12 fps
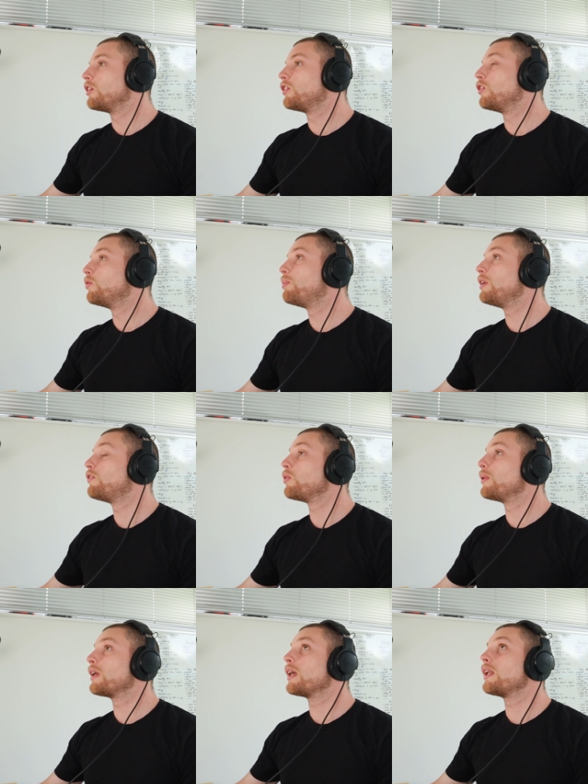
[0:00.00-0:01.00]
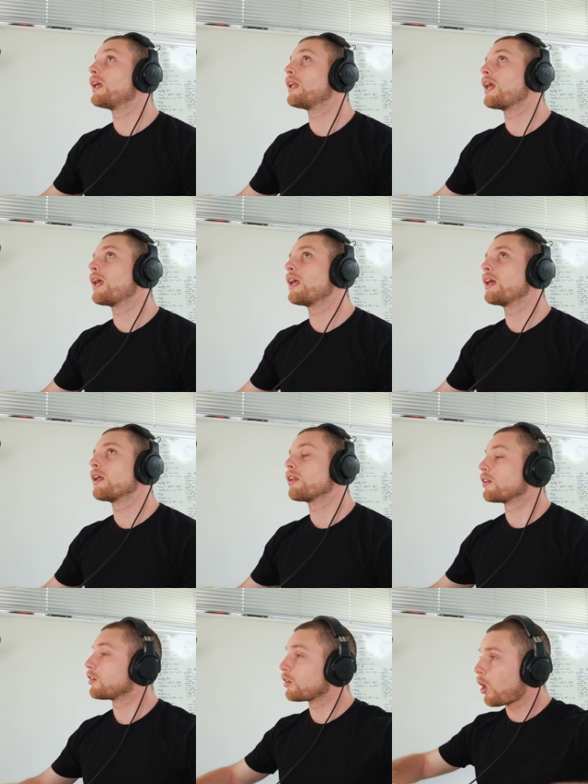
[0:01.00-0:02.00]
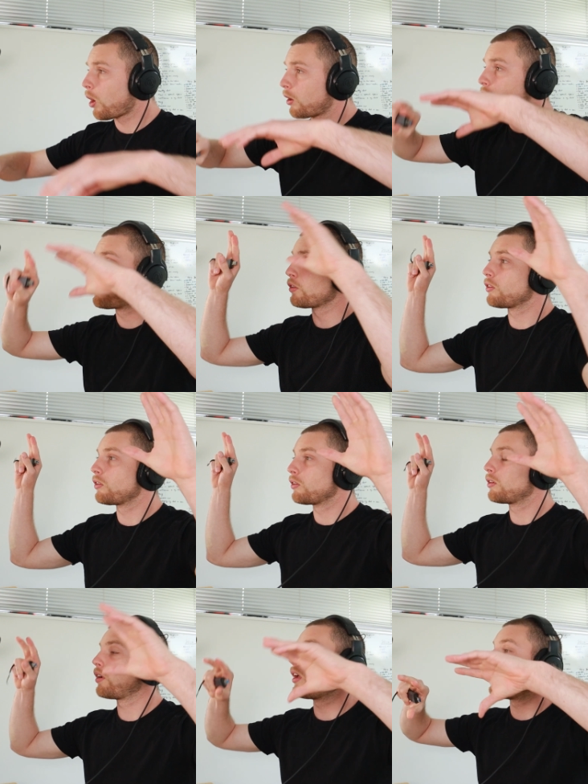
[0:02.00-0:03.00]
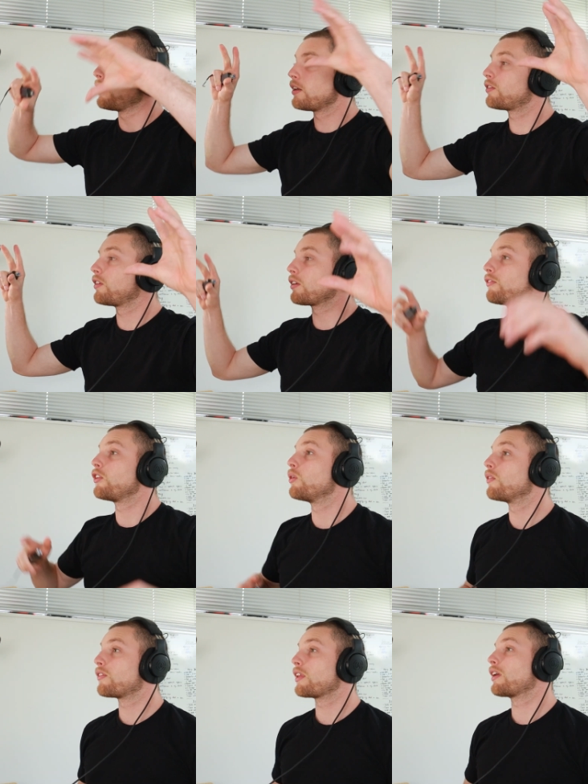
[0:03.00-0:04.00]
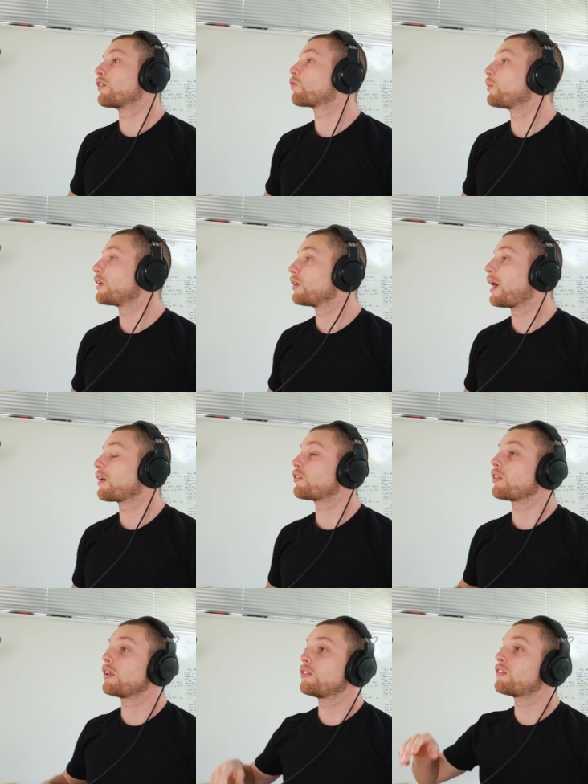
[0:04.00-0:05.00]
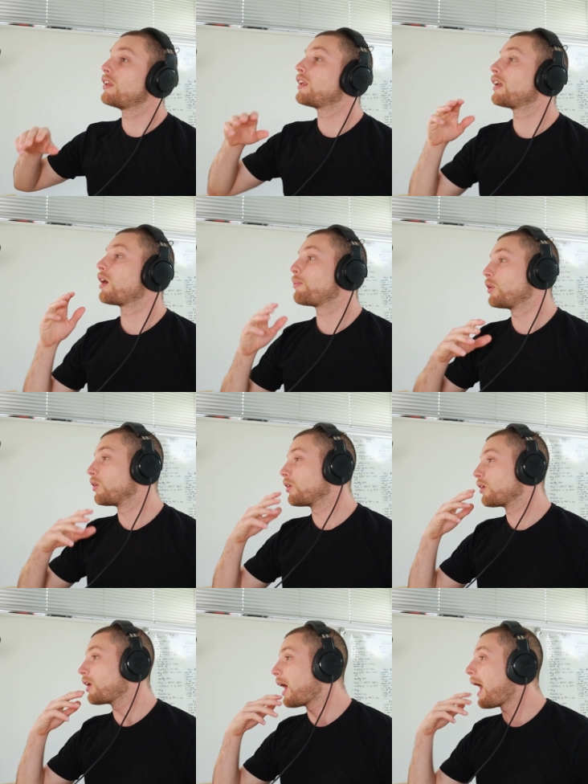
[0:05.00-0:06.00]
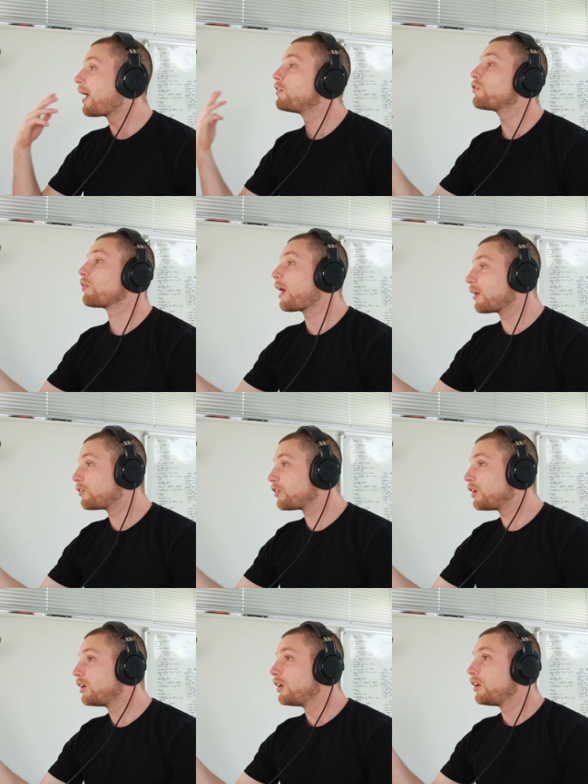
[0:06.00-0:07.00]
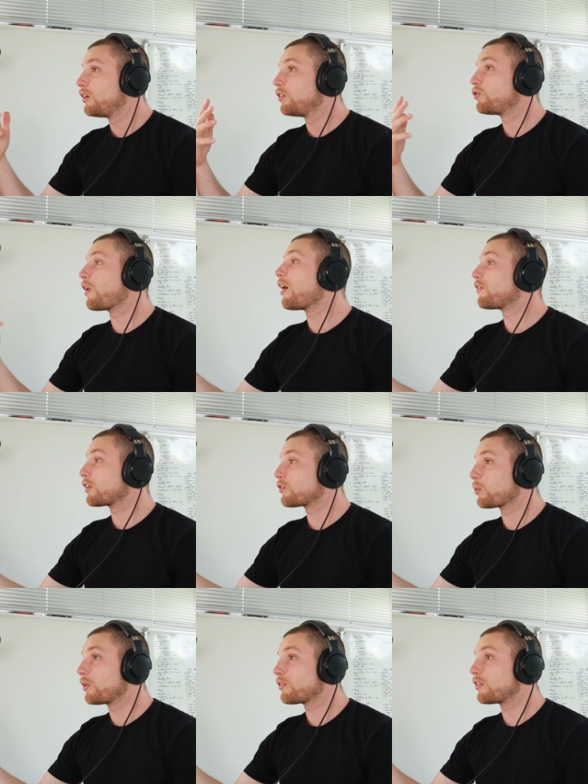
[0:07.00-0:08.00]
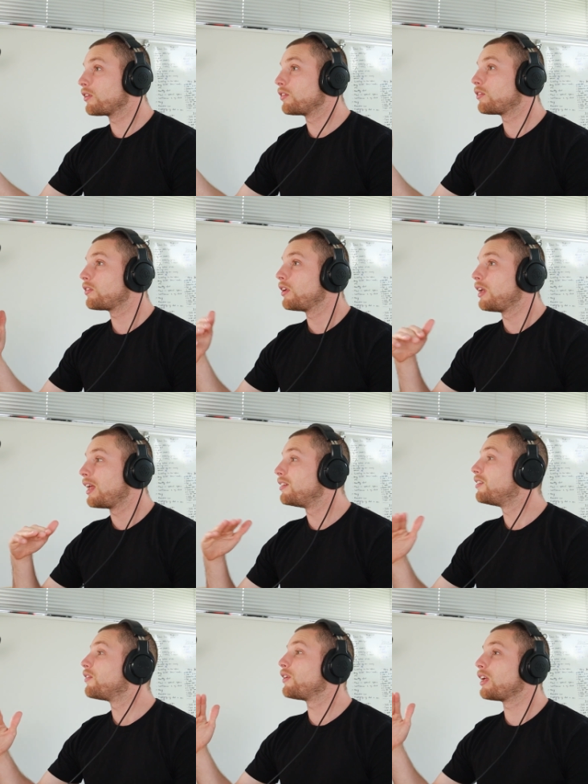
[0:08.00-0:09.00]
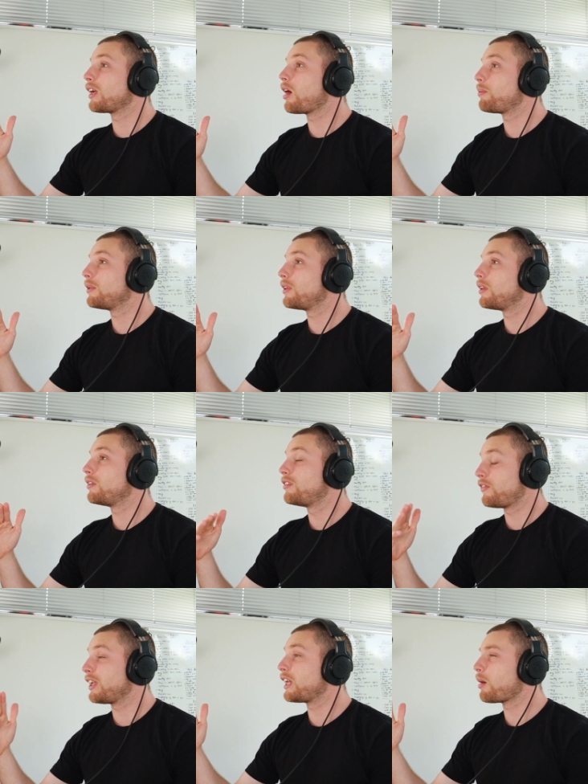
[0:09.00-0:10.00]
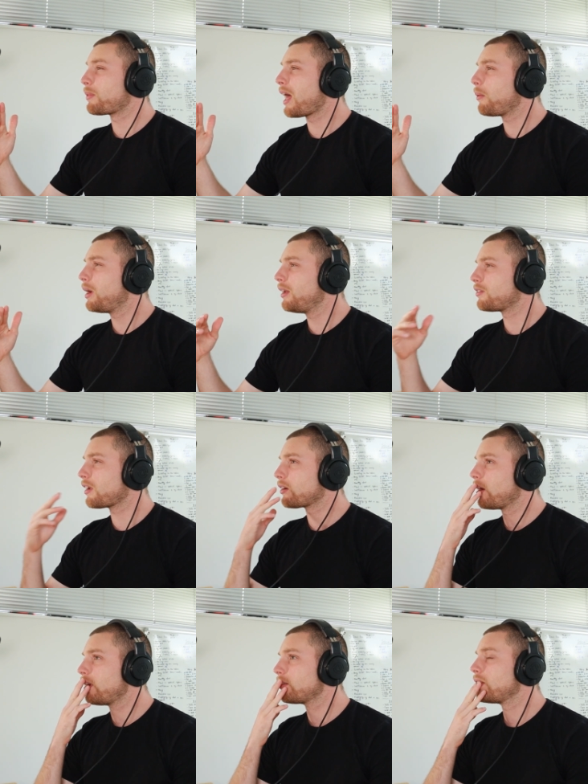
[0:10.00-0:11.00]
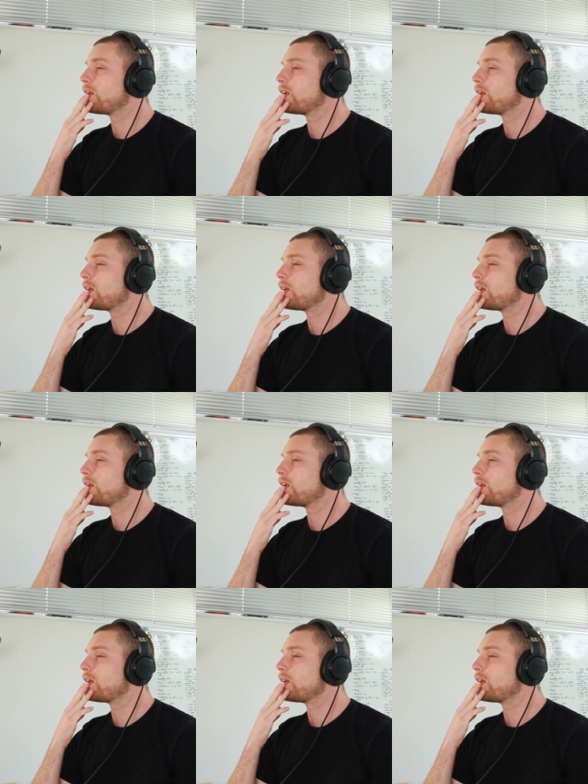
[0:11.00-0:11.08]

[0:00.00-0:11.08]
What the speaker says: you'd be doing it in a larger holistic view of things, where you're actually syncing up your ad strategy, traffic sources, and divvying it up that way. Is that correct?